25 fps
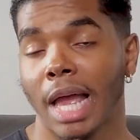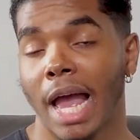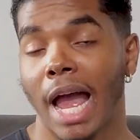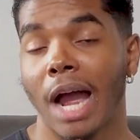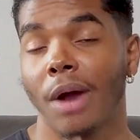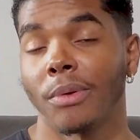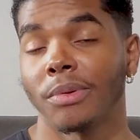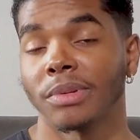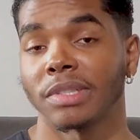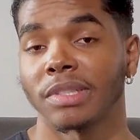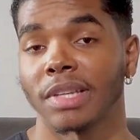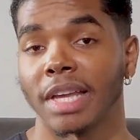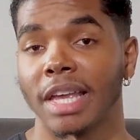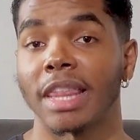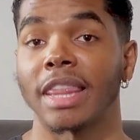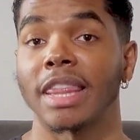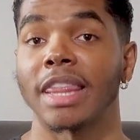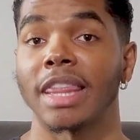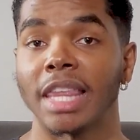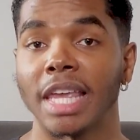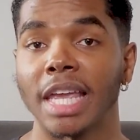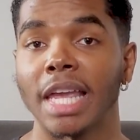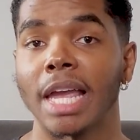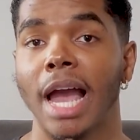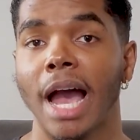I would say,
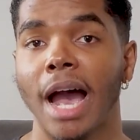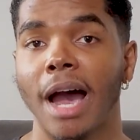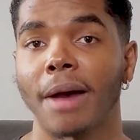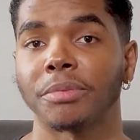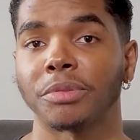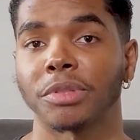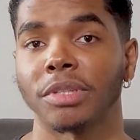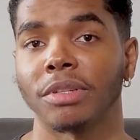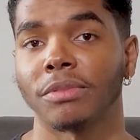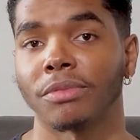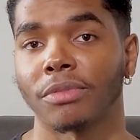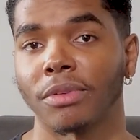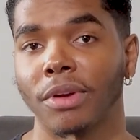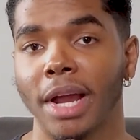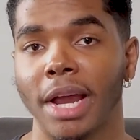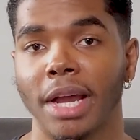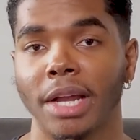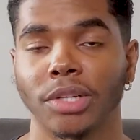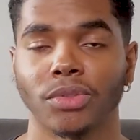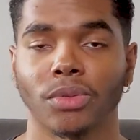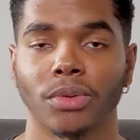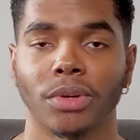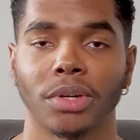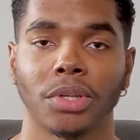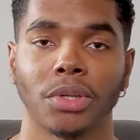the option for
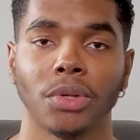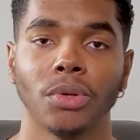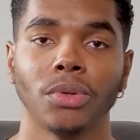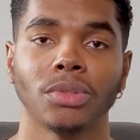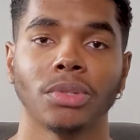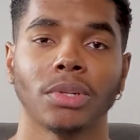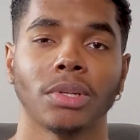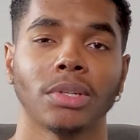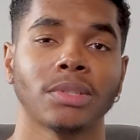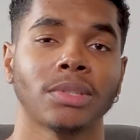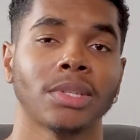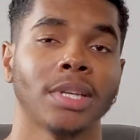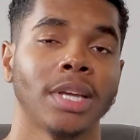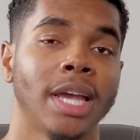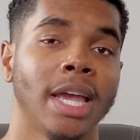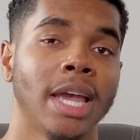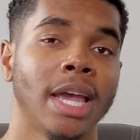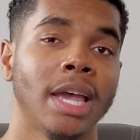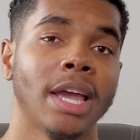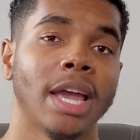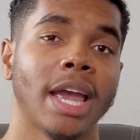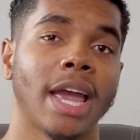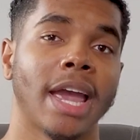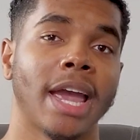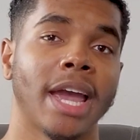Android users.
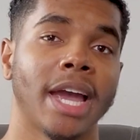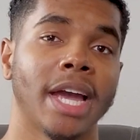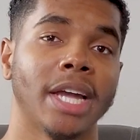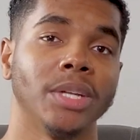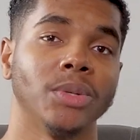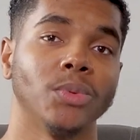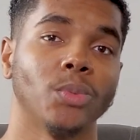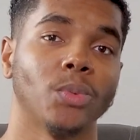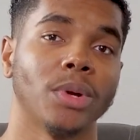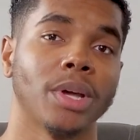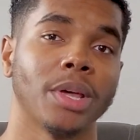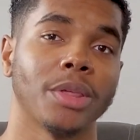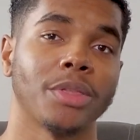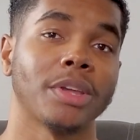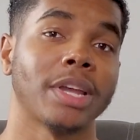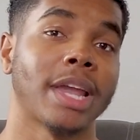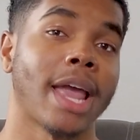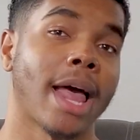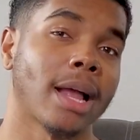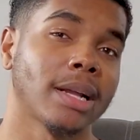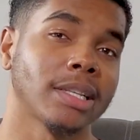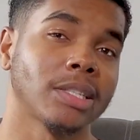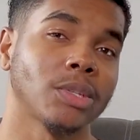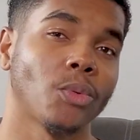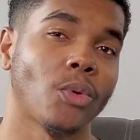And with the
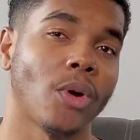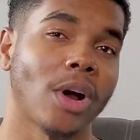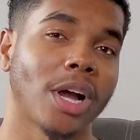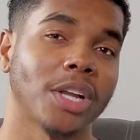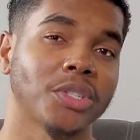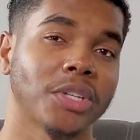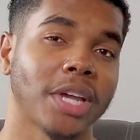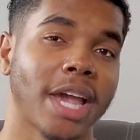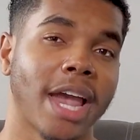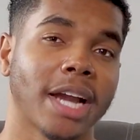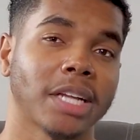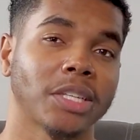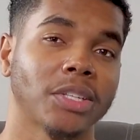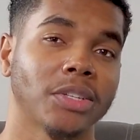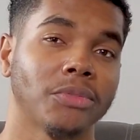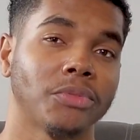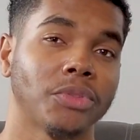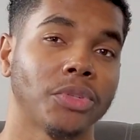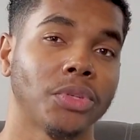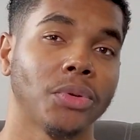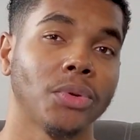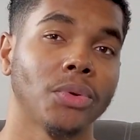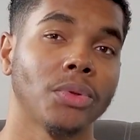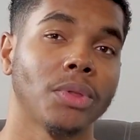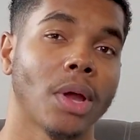Galaxy Watch Active
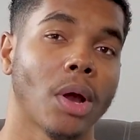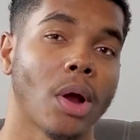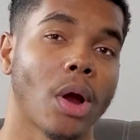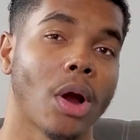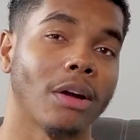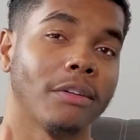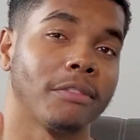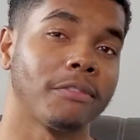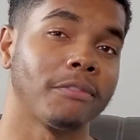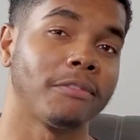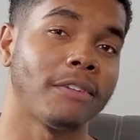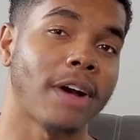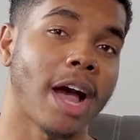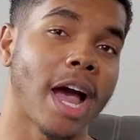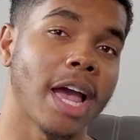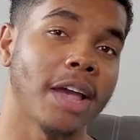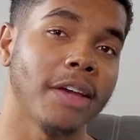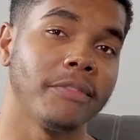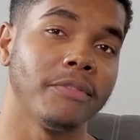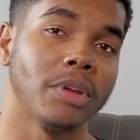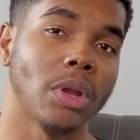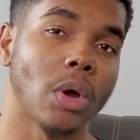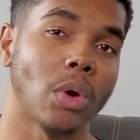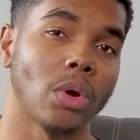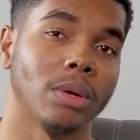2, there are
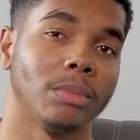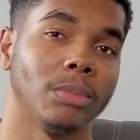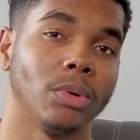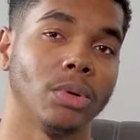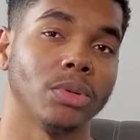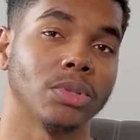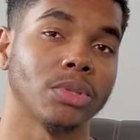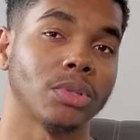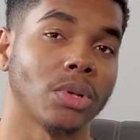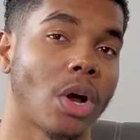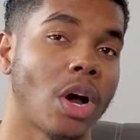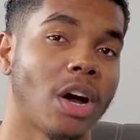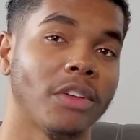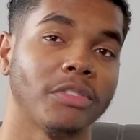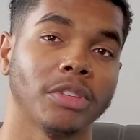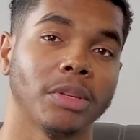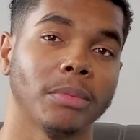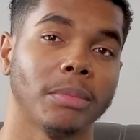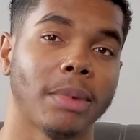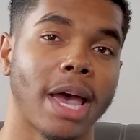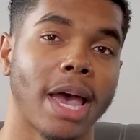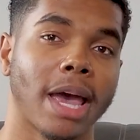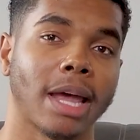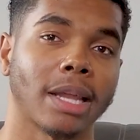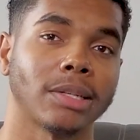5 notables off the
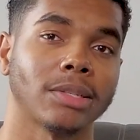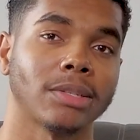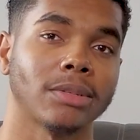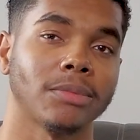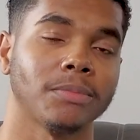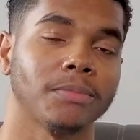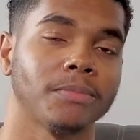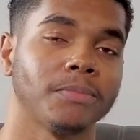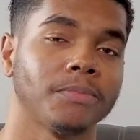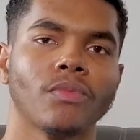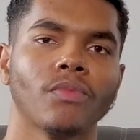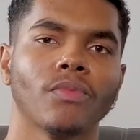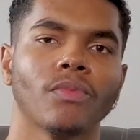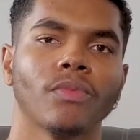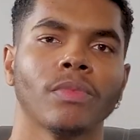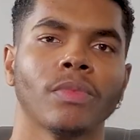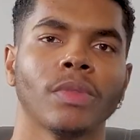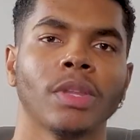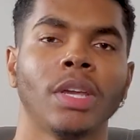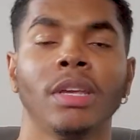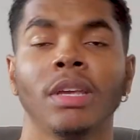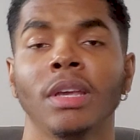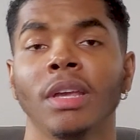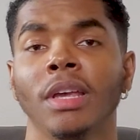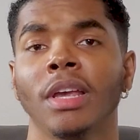bat.
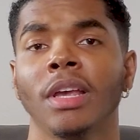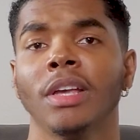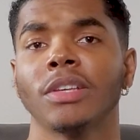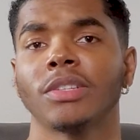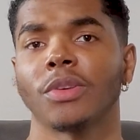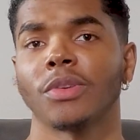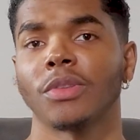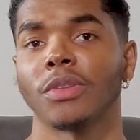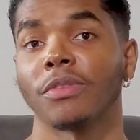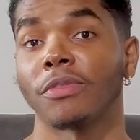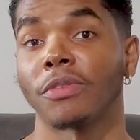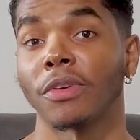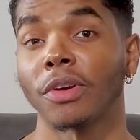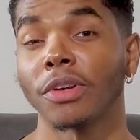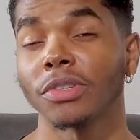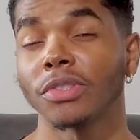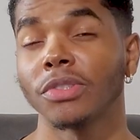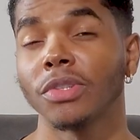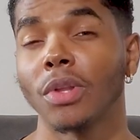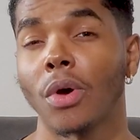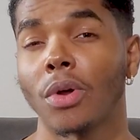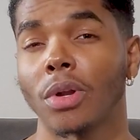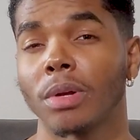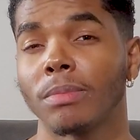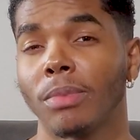So the first
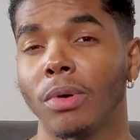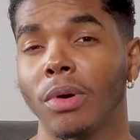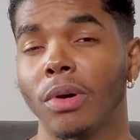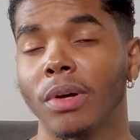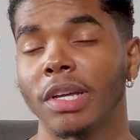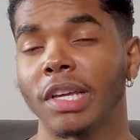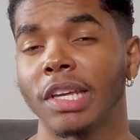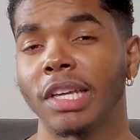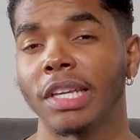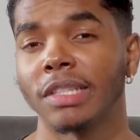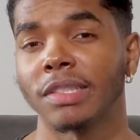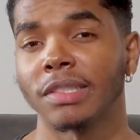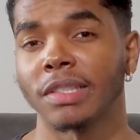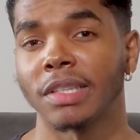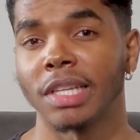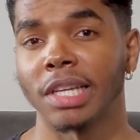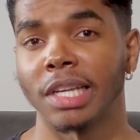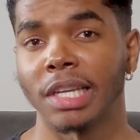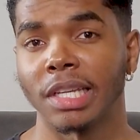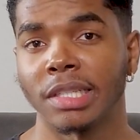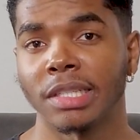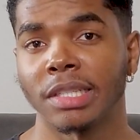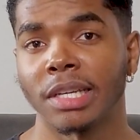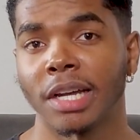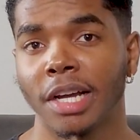notable is
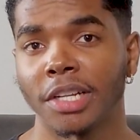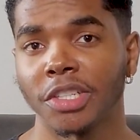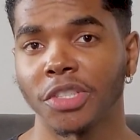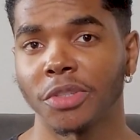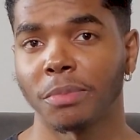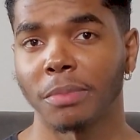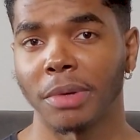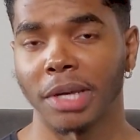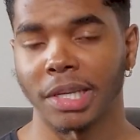the touch